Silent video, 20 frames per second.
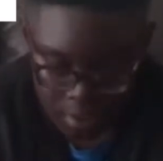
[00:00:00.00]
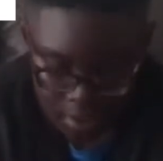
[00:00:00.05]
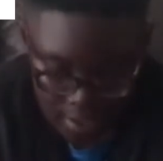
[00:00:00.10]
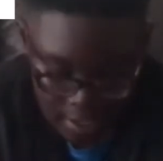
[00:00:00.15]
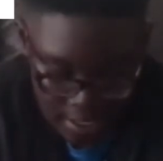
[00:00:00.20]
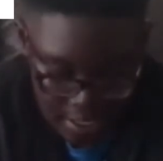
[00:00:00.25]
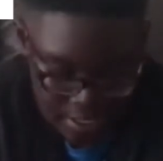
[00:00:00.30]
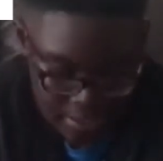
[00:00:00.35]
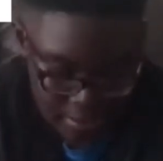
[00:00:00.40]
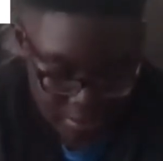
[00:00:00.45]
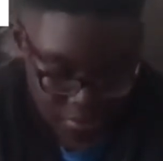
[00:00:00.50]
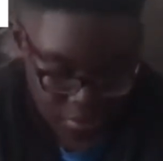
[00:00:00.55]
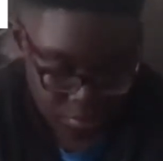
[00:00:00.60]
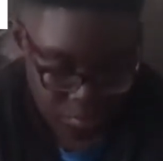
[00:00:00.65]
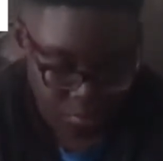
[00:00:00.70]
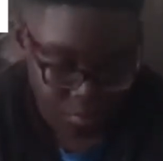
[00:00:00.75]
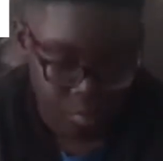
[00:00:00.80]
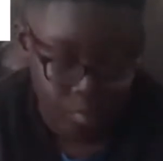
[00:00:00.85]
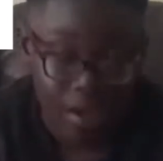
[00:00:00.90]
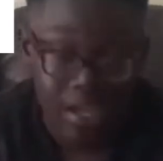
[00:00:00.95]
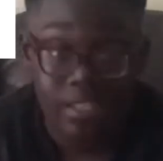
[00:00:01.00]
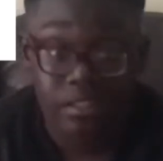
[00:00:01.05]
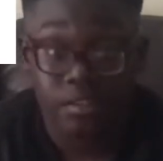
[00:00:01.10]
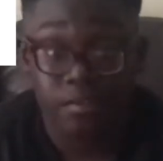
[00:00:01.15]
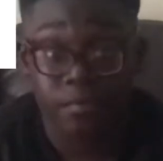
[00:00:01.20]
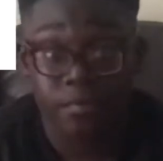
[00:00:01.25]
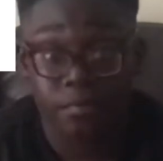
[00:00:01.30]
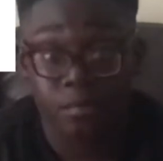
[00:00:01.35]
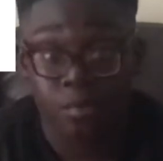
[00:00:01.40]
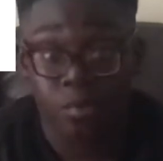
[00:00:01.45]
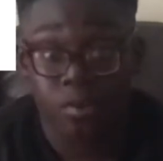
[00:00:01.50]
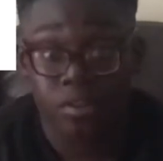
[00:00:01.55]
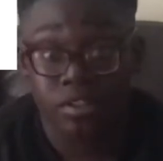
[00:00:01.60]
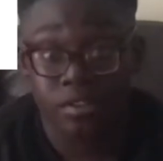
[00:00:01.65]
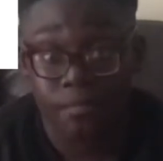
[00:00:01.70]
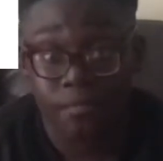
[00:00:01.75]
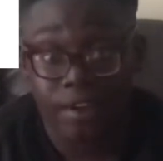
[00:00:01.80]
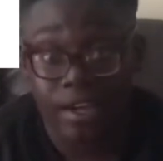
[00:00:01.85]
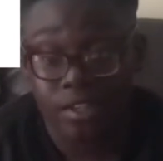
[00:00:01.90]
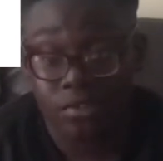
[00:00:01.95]
And we were in the
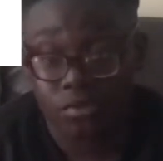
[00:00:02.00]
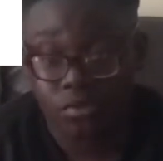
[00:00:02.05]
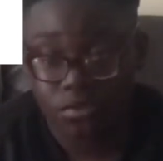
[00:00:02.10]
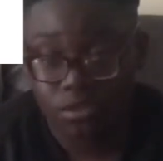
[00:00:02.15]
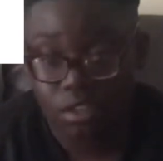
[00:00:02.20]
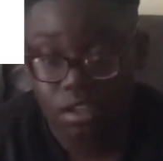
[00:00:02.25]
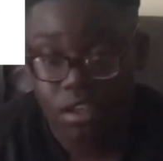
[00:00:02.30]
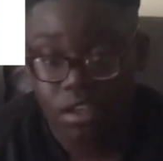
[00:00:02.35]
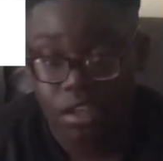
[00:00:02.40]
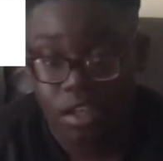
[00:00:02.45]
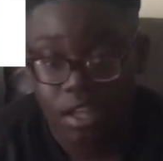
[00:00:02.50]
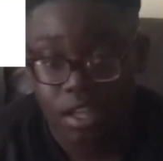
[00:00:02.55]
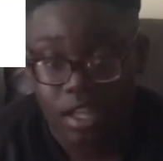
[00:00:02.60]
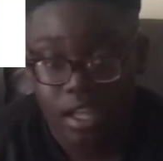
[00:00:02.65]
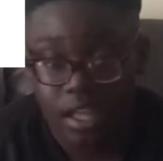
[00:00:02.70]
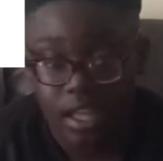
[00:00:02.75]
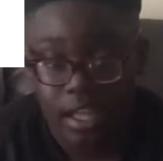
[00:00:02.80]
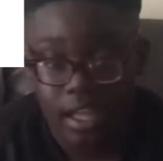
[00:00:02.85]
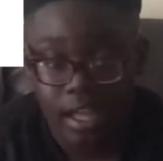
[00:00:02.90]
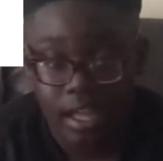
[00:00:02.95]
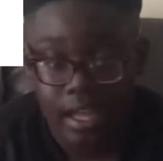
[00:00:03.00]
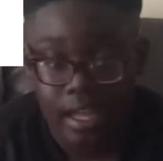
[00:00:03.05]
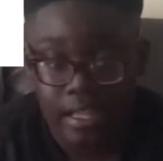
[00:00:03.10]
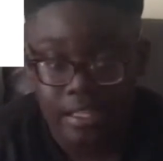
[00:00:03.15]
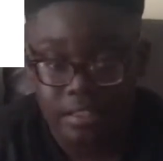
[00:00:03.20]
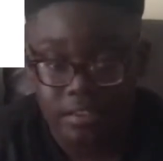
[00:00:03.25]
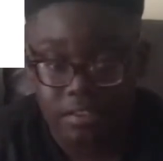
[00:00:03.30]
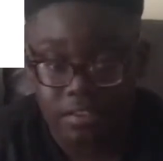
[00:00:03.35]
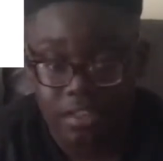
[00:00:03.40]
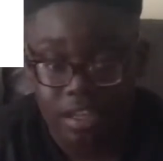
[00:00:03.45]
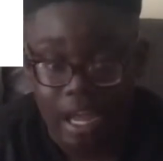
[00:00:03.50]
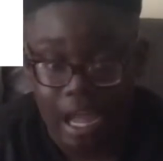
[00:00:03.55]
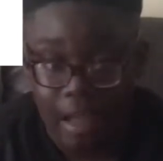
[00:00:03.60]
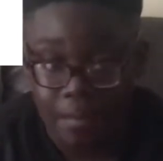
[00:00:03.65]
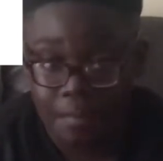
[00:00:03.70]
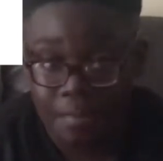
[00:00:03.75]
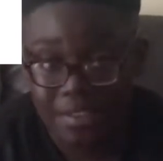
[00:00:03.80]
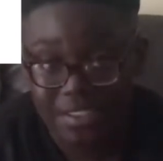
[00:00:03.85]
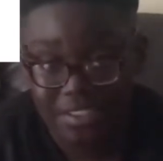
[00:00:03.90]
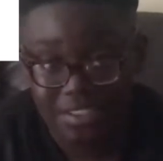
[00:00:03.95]
finals, and I
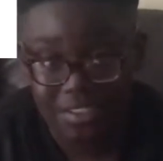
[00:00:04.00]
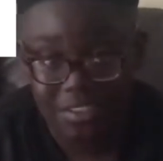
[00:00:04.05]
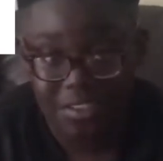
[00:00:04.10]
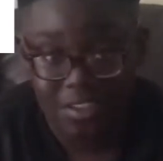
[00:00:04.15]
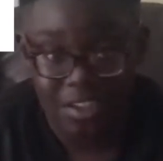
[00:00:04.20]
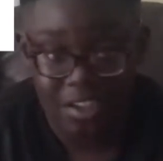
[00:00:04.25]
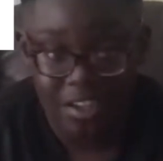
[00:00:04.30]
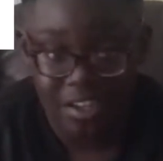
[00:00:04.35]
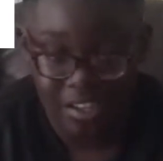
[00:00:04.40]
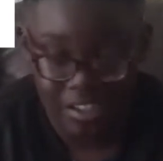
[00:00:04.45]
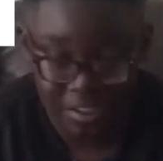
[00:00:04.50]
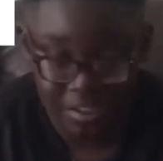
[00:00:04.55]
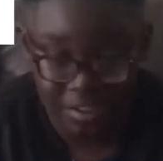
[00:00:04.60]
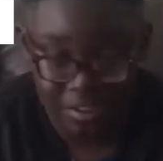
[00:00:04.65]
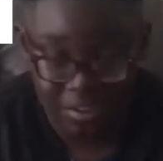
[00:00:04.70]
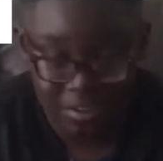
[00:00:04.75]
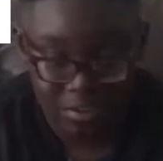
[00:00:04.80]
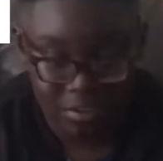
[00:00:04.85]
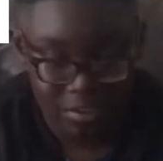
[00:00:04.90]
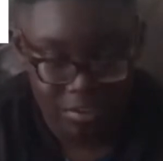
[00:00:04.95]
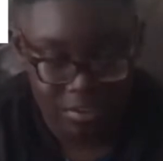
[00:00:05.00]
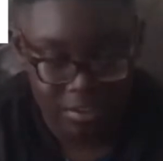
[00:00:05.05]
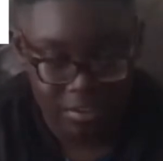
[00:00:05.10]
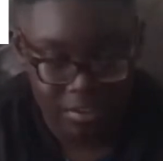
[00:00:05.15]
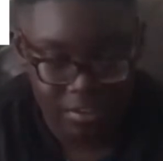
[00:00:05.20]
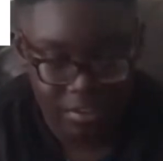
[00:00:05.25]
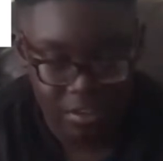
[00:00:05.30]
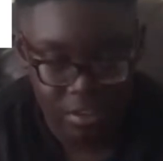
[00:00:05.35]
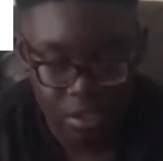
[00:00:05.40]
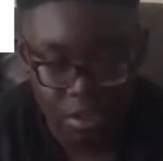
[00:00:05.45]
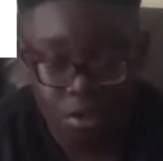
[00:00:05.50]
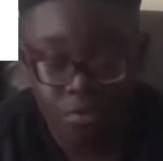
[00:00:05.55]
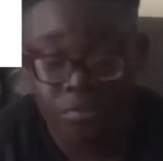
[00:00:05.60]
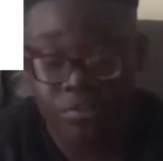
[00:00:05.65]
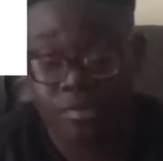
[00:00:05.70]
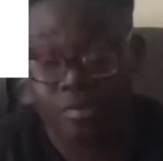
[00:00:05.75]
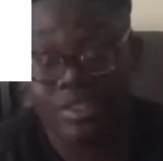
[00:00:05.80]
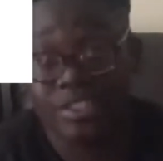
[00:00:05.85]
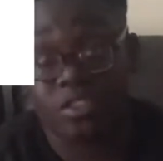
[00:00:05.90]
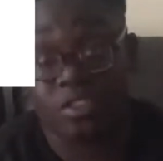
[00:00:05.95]
missed.
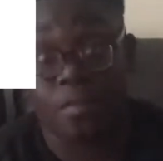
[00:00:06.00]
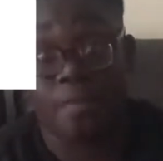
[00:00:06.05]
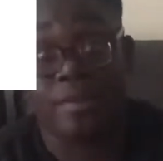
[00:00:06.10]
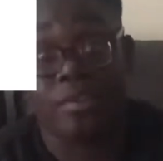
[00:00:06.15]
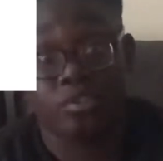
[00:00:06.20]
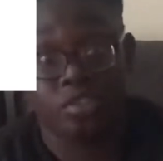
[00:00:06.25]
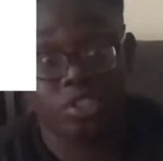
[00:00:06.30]
Obviously went to a penalty